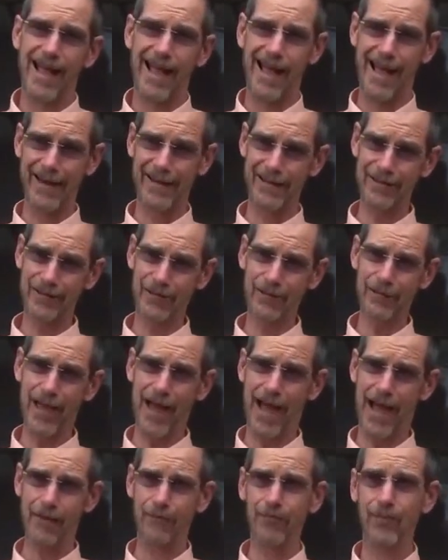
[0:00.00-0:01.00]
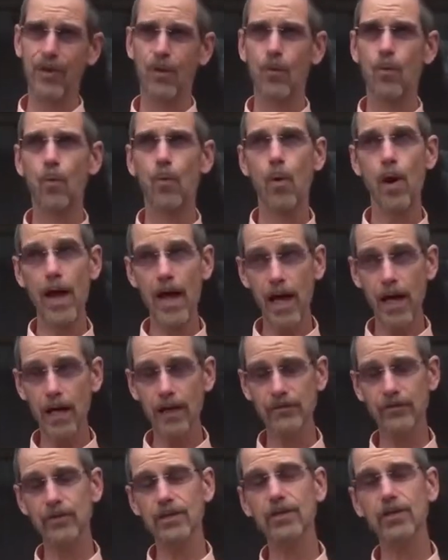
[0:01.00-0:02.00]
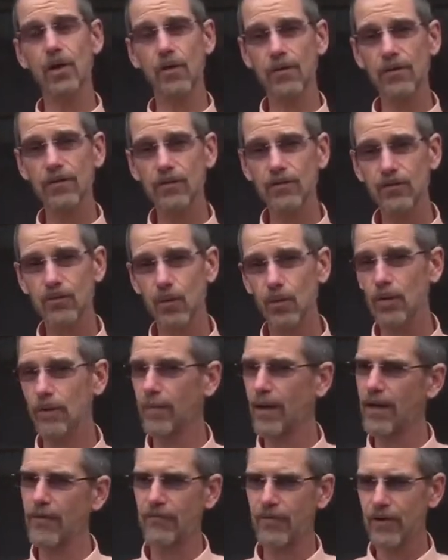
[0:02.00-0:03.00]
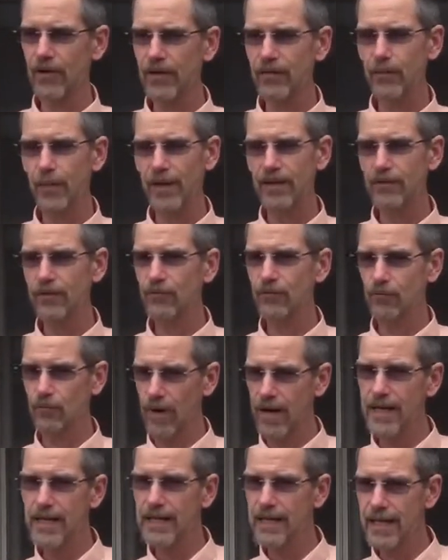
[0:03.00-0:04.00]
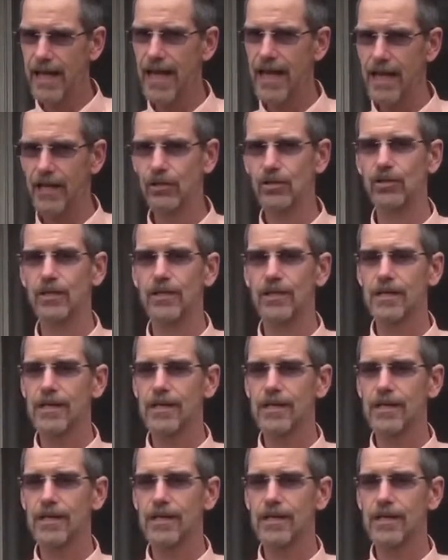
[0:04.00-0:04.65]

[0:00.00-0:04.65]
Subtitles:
How do you do that? Well, you can go to the store and buy a very expensive rain gauge.